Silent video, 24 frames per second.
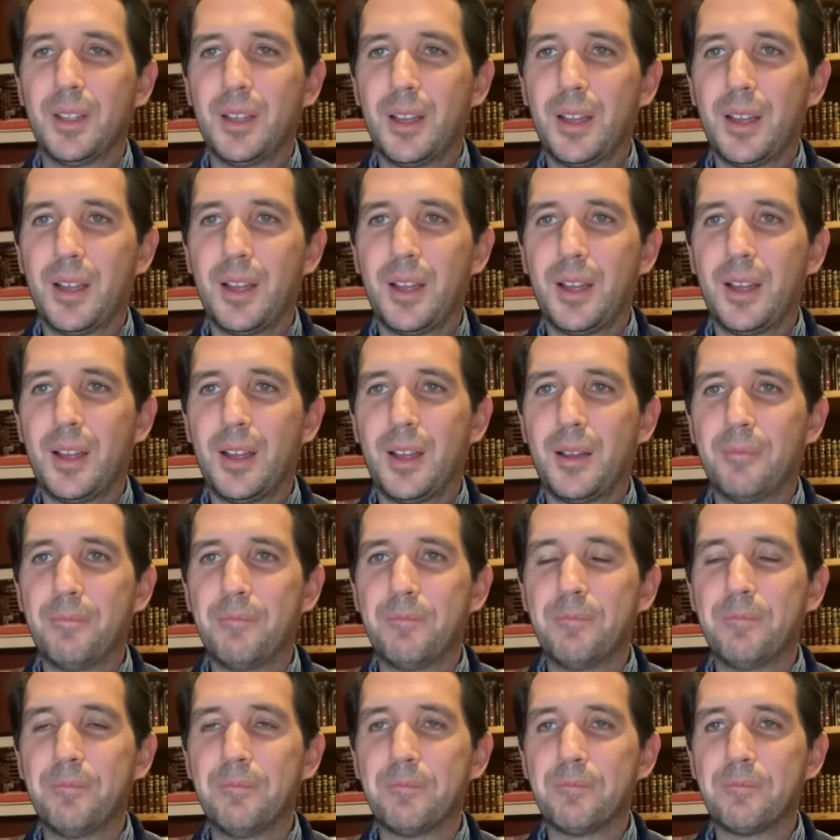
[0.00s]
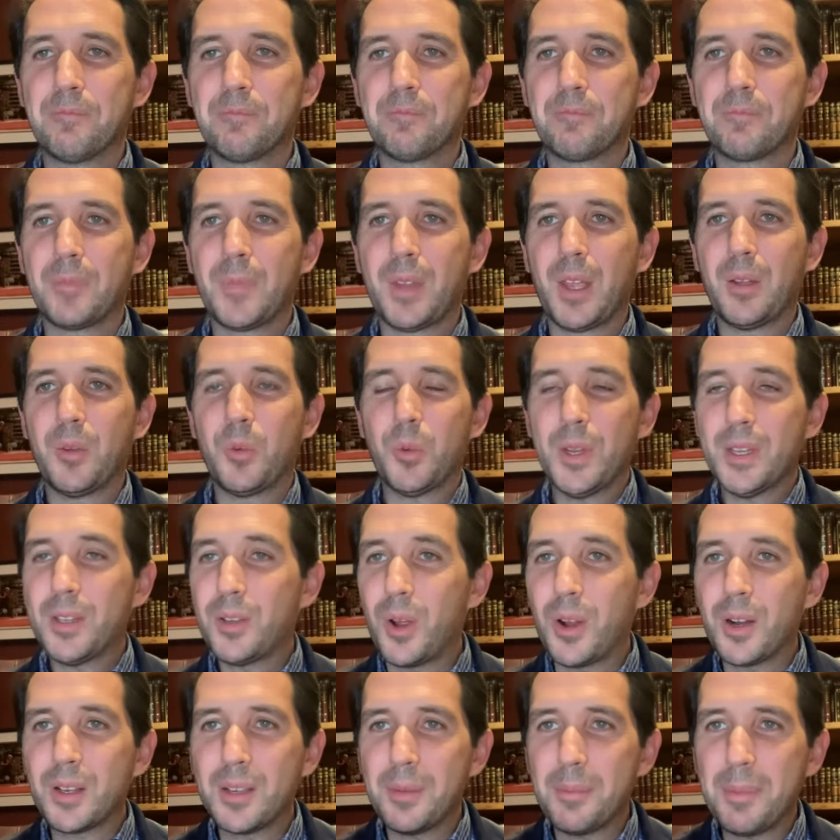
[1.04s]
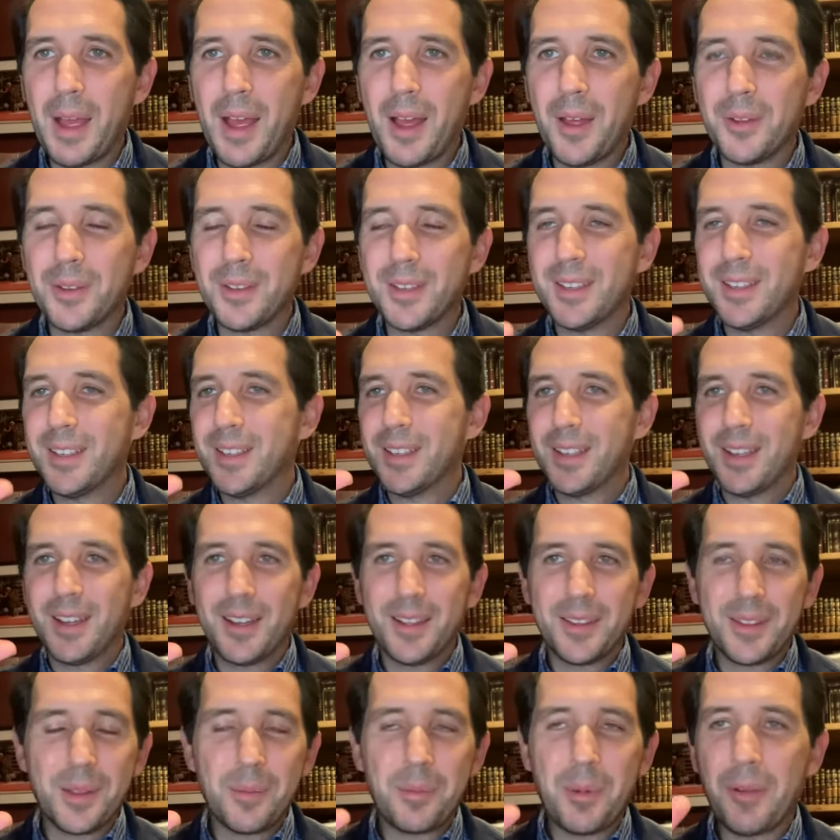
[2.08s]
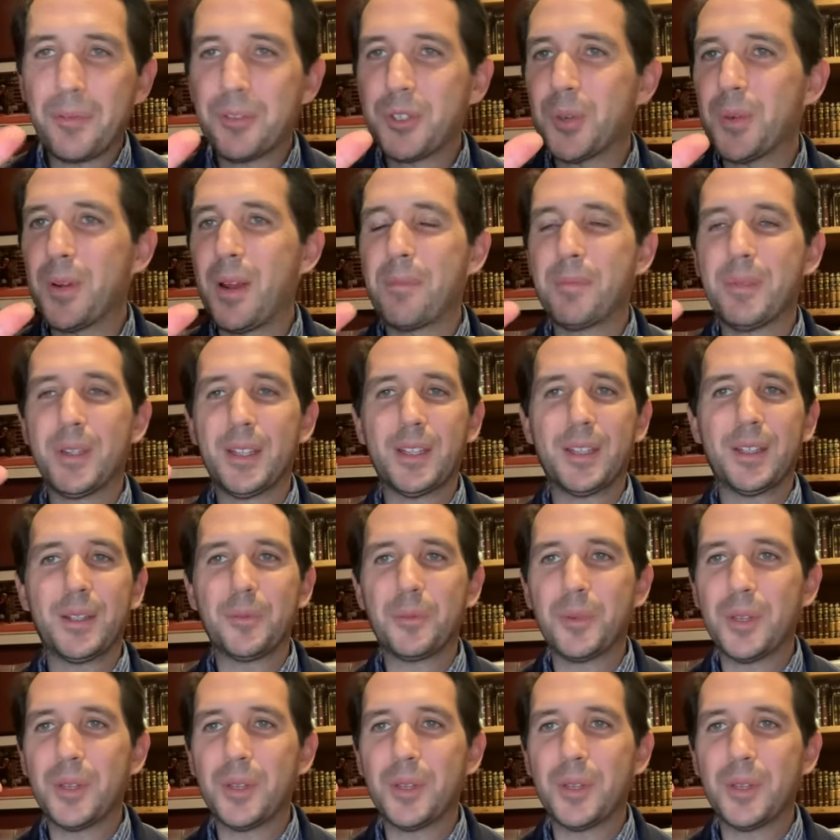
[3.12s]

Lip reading: We talked about the Lubavitcher Rebbe.